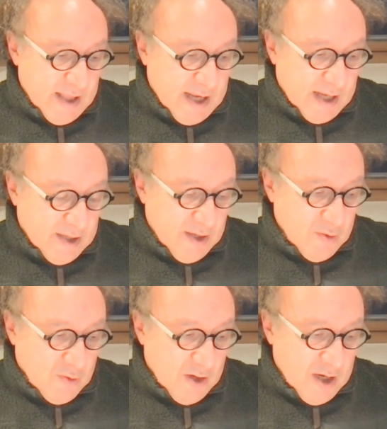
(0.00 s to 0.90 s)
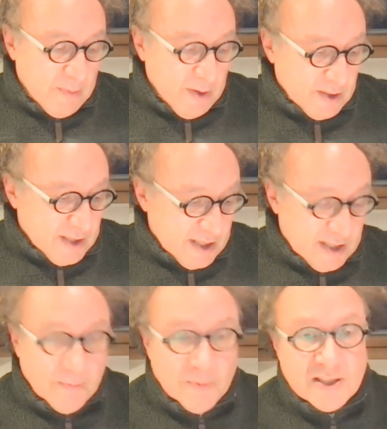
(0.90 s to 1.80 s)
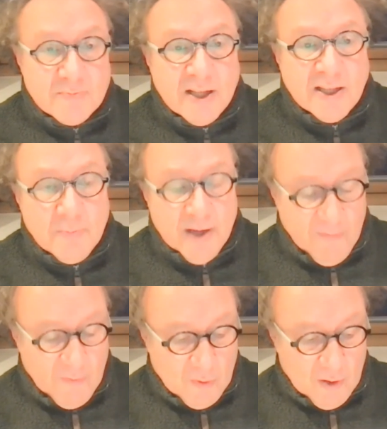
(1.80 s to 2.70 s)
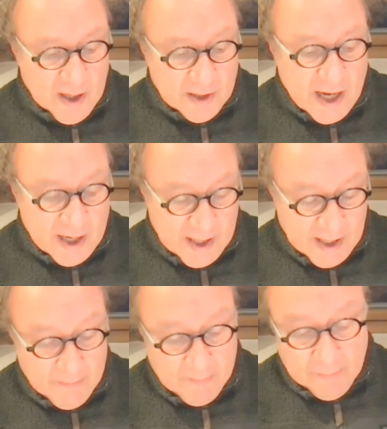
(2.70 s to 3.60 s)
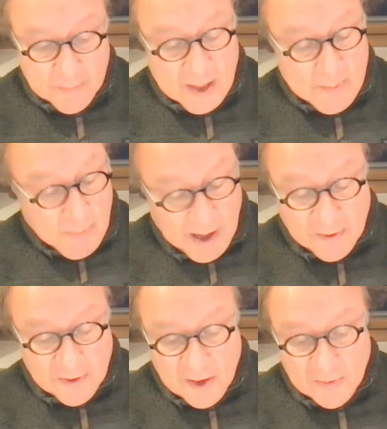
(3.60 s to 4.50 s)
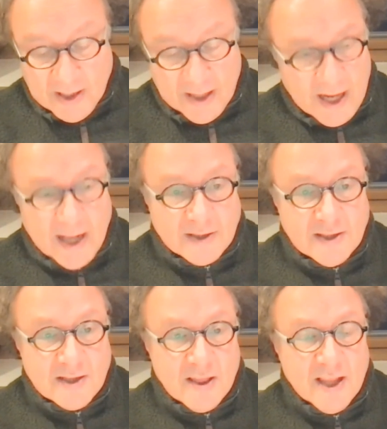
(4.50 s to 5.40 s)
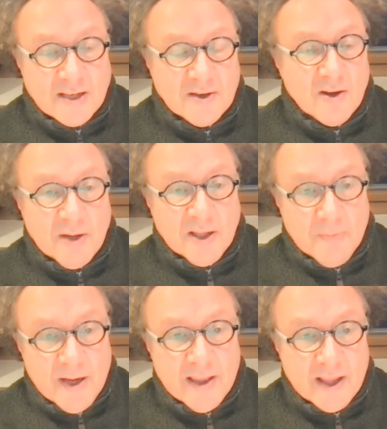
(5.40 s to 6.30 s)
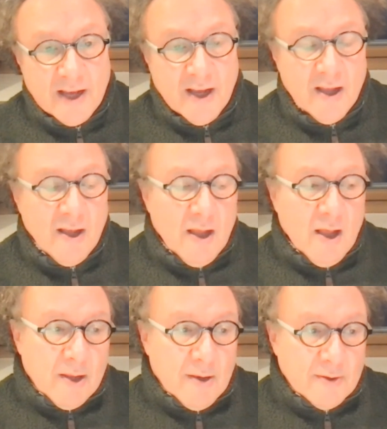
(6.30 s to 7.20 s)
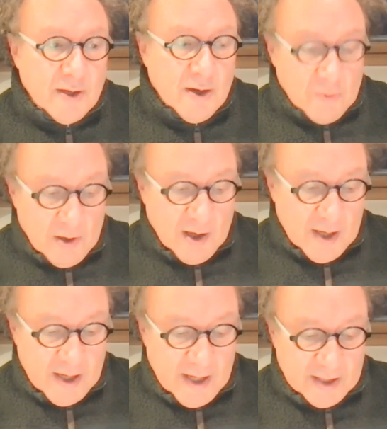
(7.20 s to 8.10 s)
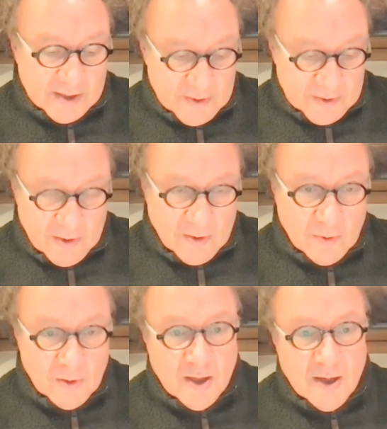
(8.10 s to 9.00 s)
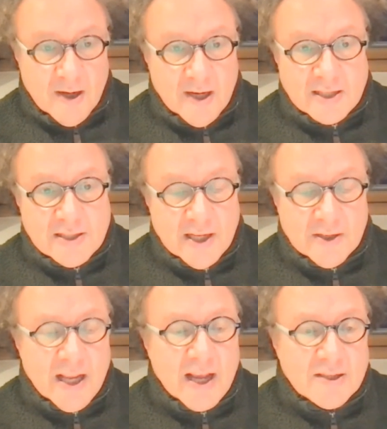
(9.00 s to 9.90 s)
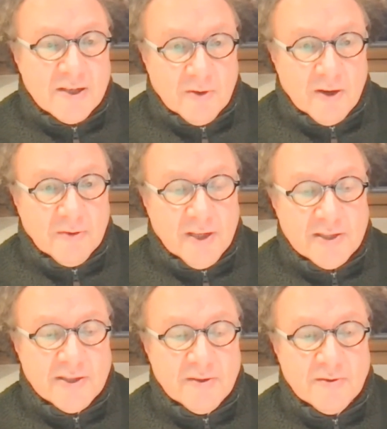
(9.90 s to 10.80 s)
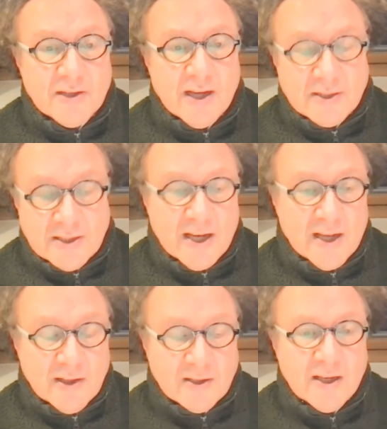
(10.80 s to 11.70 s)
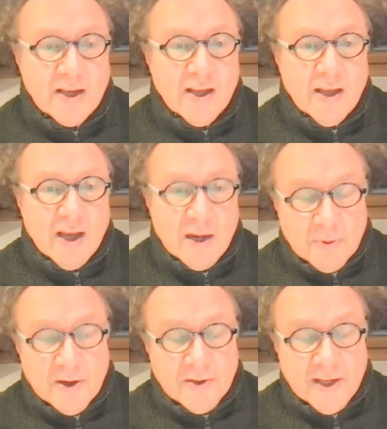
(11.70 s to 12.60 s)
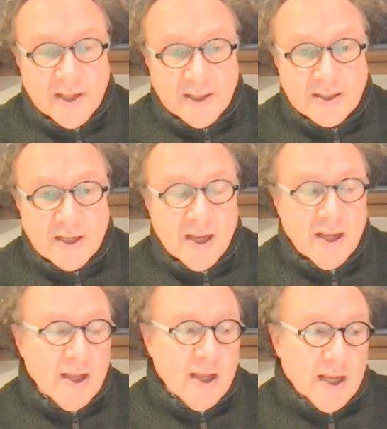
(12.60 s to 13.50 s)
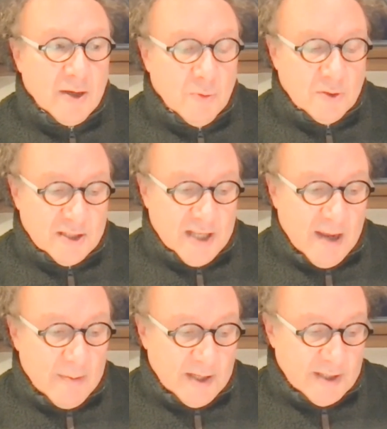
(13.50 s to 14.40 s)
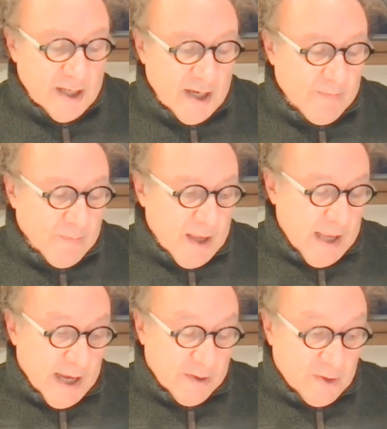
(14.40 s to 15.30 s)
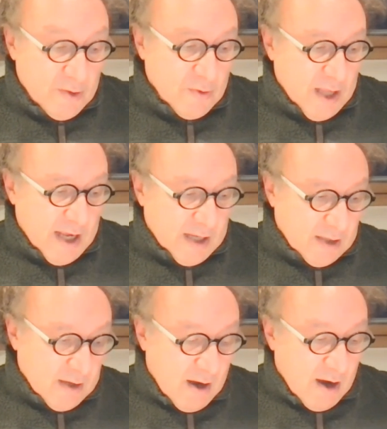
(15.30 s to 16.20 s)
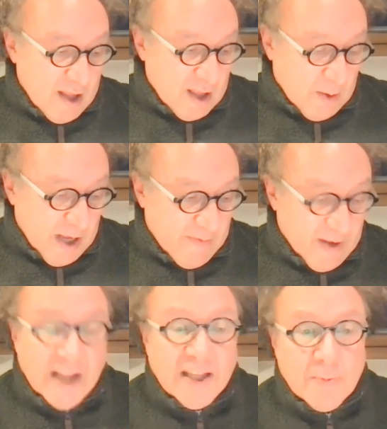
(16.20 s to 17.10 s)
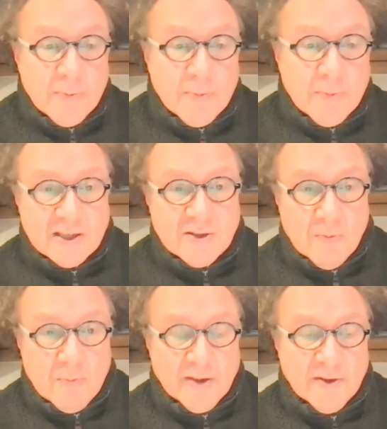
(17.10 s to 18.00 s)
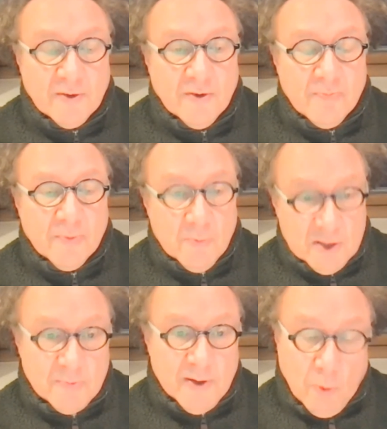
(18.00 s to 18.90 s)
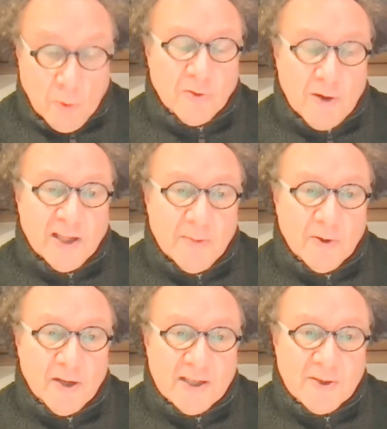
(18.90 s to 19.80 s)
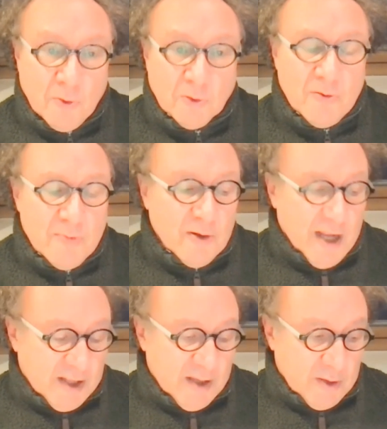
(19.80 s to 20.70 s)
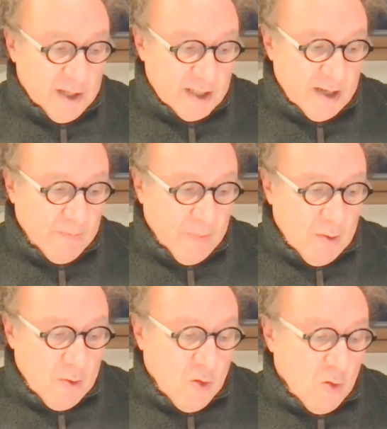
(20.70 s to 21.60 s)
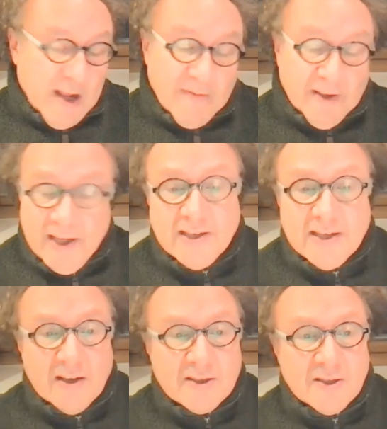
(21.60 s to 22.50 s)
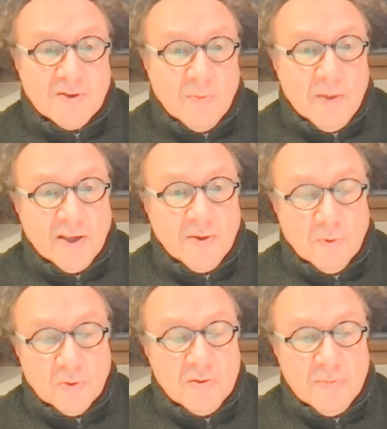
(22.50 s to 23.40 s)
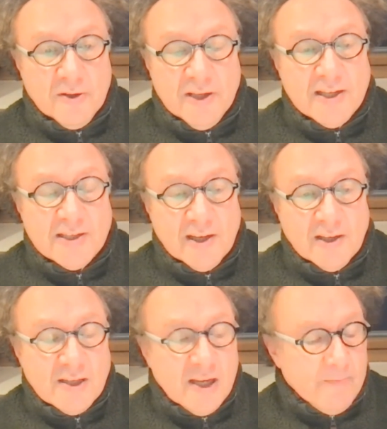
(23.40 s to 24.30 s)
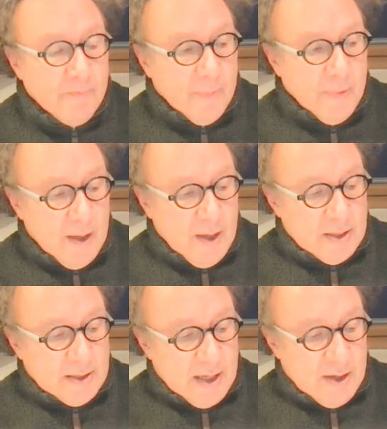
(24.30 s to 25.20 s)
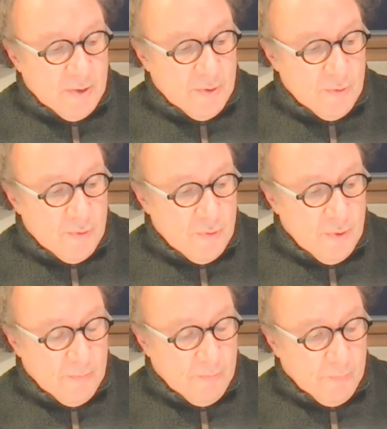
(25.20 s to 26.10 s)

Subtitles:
that your immune system, which is meant to be for attacking microbes and cancers and things that aren't meant to be there, goes awry in its control and actually attacks your own tissues and cells and proteins and causes damage. It could do that either by having antibodies that it's not meant to, which would be autoantibodies, so autoimmune antibodies, or by having T cells that it's not meant to, autoimmune T cells. So